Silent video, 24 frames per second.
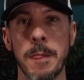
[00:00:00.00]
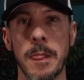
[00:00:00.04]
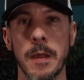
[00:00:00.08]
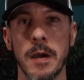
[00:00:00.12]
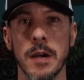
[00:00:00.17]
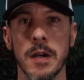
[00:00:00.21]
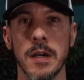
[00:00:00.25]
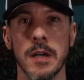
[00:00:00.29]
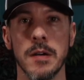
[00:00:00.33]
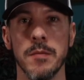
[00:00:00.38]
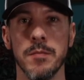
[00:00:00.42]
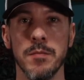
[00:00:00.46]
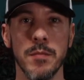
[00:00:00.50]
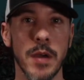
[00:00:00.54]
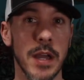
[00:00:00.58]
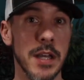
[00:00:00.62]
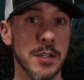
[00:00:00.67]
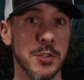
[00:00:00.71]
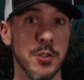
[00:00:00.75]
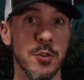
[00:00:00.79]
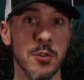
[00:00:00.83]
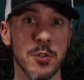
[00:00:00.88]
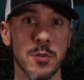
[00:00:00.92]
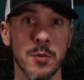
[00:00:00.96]

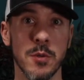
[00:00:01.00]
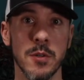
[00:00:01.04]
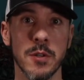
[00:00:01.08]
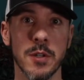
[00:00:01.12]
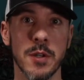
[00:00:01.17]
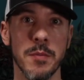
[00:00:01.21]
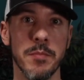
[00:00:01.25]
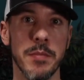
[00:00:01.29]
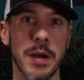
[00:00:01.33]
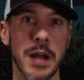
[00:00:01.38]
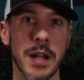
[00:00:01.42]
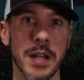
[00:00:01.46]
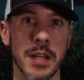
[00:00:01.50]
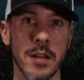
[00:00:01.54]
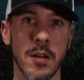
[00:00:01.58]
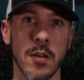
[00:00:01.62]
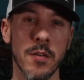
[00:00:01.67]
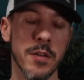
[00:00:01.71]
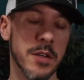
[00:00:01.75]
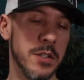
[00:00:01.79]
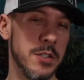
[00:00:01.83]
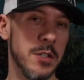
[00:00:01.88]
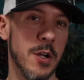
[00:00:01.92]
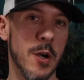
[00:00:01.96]
As usual, combining all
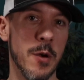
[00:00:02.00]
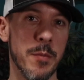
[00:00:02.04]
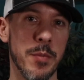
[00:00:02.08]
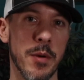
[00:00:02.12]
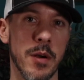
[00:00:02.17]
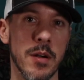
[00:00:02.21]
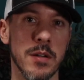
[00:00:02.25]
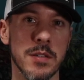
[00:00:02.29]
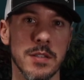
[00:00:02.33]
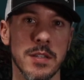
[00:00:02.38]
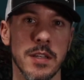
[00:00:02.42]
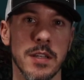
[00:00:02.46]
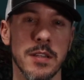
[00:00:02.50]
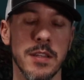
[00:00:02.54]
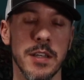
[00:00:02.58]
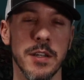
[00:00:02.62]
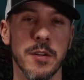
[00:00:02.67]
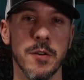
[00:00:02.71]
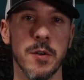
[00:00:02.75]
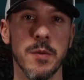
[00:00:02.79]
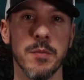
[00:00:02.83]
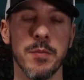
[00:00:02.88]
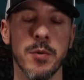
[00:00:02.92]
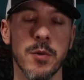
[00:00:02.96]
the guitar parts that I
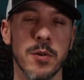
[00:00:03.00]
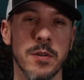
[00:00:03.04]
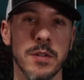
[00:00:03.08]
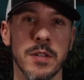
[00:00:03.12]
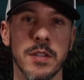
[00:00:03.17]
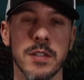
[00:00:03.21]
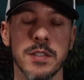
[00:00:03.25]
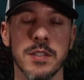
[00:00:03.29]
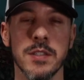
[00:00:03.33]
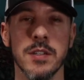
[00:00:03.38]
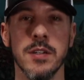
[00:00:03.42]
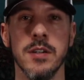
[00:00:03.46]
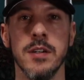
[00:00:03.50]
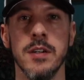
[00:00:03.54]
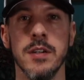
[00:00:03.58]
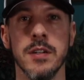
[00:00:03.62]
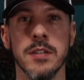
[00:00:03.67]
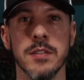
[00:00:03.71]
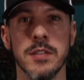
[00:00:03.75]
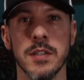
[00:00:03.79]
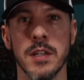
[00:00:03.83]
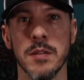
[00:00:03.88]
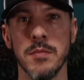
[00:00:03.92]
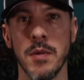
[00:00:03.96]
think are important in the
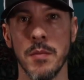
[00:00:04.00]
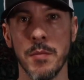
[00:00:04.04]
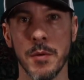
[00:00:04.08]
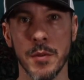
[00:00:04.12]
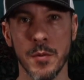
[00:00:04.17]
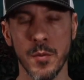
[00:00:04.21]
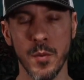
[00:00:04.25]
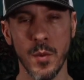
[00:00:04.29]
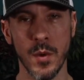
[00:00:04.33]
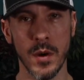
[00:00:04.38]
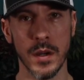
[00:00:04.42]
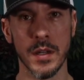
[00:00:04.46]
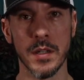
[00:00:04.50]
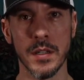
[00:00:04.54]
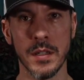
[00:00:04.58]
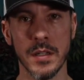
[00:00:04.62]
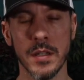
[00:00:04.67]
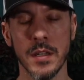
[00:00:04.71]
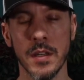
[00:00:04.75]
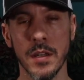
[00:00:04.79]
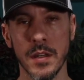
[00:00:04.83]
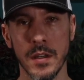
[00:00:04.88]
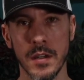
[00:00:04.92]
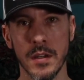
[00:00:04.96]
song to come up with
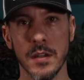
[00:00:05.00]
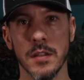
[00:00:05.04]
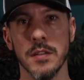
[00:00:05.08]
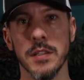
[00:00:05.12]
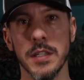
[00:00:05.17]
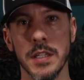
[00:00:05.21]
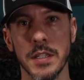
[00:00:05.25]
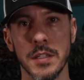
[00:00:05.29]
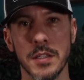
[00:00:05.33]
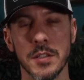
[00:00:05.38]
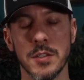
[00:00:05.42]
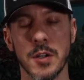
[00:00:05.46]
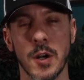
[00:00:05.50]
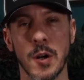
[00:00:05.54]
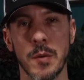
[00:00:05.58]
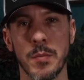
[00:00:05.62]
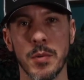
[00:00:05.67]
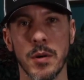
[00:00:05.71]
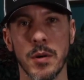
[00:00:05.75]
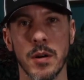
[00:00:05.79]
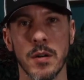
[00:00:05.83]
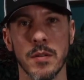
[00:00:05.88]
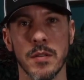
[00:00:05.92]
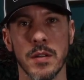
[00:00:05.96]
one lead guitar
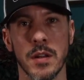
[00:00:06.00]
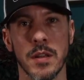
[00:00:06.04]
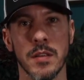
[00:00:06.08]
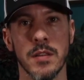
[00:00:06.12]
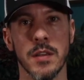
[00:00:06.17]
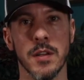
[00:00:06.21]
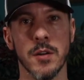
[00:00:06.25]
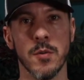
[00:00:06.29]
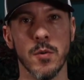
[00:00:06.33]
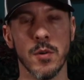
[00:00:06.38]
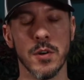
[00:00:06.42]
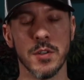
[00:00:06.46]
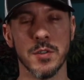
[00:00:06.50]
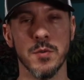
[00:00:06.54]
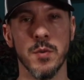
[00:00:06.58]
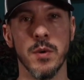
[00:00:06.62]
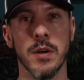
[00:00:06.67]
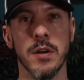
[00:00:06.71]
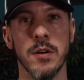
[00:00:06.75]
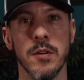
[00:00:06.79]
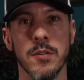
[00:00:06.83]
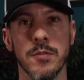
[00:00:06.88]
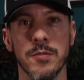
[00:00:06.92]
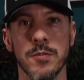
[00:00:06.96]
part that I think works
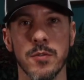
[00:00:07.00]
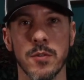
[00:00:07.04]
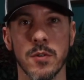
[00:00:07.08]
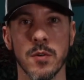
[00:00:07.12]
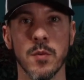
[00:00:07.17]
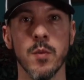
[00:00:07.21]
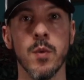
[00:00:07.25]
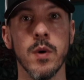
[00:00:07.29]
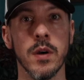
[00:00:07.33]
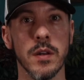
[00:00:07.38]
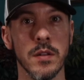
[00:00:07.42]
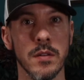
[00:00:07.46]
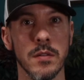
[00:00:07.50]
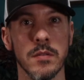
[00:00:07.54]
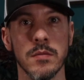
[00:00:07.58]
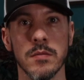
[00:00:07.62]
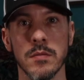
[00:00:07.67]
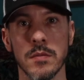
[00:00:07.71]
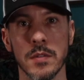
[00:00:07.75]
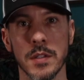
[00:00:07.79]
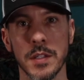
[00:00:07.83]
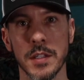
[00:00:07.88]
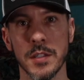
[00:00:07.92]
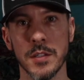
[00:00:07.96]
well for one
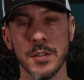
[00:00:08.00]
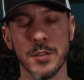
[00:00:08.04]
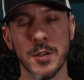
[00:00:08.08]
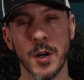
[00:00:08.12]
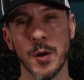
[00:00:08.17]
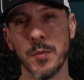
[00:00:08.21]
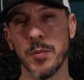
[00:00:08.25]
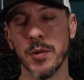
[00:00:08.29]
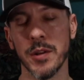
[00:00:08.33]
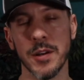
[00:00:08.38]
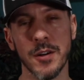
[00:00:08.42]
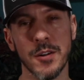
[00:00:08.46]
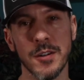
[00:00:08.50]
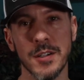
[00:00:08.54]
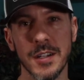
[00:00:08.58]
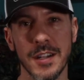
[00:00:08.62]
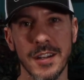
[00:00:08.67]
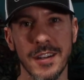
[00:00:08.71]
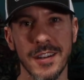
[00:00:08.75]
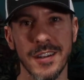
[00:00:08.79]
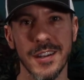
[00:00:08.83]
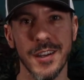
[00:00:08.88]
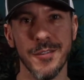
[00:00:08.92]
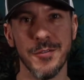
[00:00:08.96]
lead guitar player.
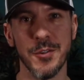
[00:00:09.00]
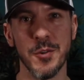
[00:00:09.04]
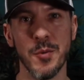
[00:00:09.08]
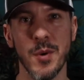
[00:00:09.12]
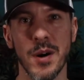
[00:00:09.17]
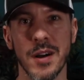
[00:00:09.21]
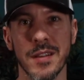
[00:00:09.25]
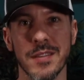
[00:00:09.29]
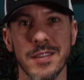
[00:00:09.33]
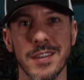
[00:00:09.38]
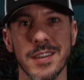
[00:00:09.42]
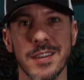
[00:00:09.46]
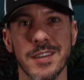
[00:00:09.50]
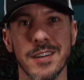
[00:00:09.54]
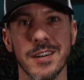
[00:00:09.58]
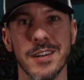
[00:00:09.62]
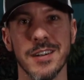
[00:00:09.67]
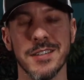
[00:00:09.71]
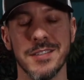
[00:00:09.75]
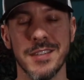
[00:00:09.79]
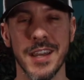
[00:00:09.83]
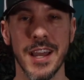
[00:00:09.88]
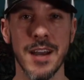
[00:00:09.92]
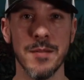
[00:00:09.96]
If you want the
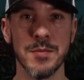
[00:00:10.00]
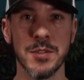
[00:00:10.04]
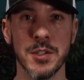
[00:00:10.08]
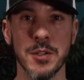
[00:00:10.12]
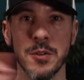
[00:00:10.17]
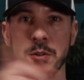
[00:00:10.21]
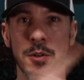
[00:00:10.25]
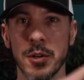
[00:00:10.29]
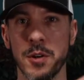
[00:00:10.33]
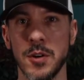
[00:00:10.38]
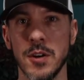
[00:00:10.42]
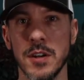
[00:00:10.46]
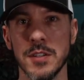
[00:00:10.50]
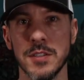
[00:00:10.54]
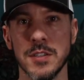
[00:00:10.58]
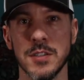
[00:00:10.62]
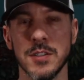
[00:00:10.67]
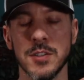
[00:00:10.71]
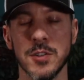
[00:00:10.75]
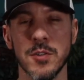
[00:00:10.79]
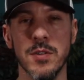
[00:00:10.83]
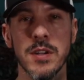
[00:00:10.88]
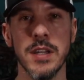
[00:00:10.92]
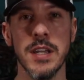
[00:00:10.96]
tabs to go across the
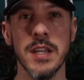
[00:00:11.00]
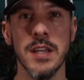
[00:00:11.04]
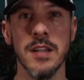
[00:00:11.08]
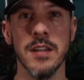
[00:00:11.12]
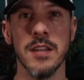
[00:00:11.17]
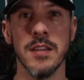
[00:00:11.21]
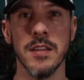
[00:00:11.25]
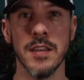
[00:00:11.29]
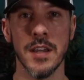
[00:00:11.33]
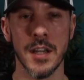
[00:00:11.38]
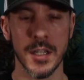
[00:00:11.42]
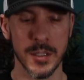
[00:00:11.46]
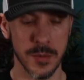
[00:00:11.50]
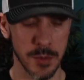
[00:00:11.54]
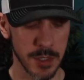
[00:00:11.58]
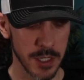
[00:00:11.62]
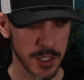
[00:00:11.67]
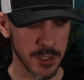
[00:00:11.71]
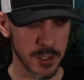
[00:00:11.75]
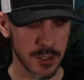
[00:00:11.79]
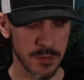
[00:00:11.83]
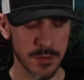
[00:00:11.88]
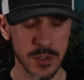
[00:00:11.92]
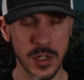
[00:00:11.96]
screen and the
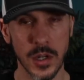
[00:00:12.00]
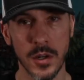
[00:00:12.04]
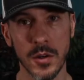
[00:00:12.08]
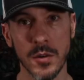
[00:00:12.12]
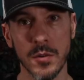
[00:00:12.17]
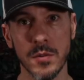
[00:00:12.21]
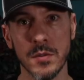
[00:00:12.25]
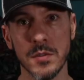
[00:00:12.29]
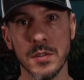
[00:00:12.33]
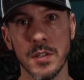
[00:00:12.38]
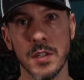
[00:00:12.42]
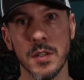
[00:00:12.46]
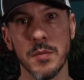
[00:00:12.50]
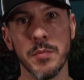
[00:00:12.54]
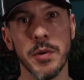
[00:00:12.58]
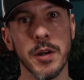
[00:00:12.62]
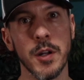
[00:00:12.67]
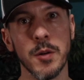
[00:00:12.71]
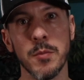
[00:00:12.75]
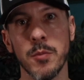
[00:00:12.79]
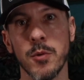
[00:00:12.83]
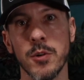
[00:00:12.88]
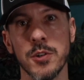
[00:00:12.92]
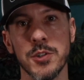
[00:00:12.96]
explanation of tones and the
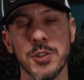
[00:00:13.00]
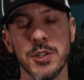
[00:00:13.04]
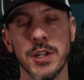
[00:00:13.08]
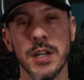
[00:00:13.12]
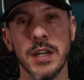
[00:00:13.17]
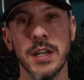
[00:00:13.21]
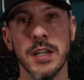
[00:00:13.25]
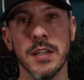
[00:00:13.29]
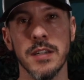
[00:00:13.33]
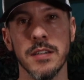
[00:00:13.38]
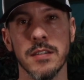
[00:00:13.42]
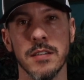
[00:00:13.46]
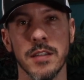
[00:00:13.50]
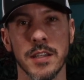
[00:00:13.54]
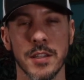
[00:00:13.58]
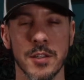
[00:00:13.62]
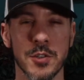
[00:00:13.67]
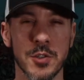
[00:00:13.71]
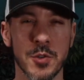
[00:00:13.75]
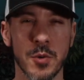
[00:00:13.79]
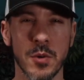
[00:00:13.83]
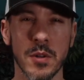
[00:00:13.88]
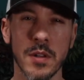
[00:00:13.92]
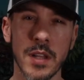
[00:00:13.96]
pedal board shot and like the
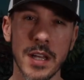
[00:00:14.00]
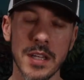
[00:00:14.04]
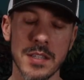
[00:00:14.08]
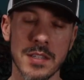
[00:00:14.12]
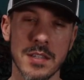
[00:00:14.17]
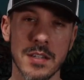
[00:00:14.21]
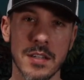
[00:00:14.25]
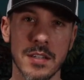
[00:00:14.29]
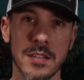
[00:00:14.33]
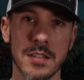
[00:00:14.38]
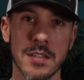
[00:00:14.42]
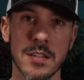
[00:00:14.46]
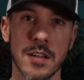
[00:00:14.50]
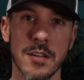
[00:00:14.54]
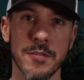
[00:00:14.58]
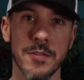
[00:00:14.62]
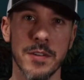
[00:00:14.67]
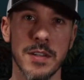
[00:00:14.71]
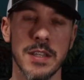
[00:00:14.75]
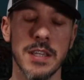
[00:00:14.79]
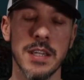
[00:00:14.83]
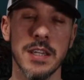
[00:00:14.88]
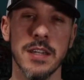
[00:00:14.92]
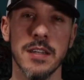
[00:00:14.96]
short lesson and stuff
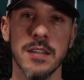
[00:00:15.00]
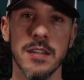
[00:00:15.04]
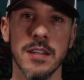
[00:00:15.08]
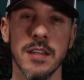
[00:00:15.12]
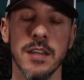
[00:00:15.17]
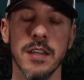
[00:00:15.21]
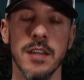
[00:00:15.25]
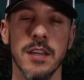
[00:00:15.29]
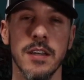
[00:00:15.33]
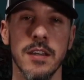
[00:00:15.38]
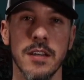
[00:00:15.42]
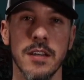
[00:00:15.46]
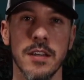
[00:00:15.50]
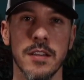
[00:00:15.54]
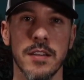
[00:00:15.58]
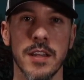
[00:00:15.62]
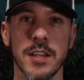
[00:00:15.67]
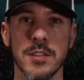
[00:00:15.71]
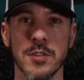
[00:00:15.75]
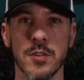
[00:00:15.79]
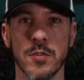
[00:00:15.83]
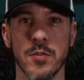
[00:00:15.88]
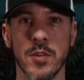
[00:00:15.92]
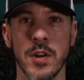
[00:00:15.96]
at the end,
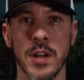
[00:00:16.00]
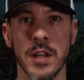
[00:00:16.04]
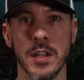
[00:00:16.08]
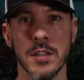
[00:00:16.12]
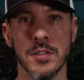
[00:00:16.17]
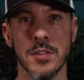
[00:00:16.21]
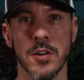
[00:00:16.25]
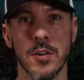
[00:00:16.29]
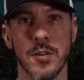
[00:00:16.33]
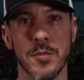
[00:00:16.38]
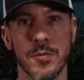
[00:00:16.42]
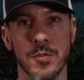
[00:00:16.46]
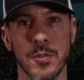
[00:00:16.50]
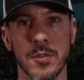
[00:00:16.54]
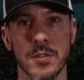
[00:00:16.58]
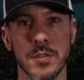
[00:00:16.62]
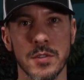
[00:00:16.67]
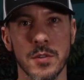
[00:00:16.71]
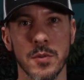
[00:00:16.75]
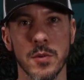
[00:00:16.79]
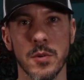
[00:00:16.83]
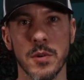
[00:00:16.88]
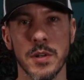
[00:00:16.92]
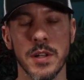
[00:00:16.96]
that's over at
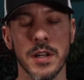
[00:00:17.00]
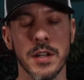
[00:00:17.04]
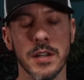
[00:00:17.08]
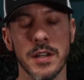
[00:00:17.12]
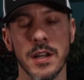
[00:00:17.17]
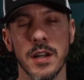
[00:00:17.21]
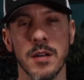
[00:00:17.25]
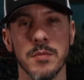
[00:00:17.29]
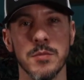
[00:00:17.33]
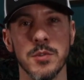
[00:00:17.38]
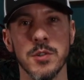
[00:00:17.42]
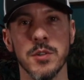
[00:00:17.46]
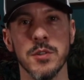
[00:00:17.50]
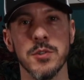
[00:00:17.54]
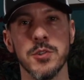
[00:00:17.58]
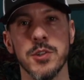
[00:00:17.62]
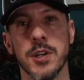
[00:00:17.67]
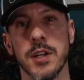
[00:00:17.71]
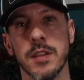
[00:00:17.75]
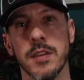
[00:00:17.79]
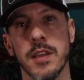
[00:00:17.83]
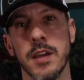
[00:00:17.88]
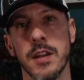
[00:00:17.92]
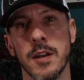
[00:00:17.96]
GuitarforHISGLORY.com, so you can
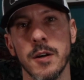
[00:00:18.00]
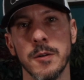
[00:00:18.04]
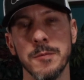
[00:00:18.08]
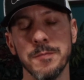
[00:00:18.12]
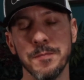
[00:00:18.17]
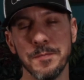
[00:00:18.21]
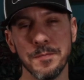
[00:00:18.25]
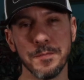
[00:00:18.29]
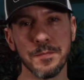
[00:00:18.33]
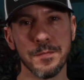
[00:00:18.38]
check that out.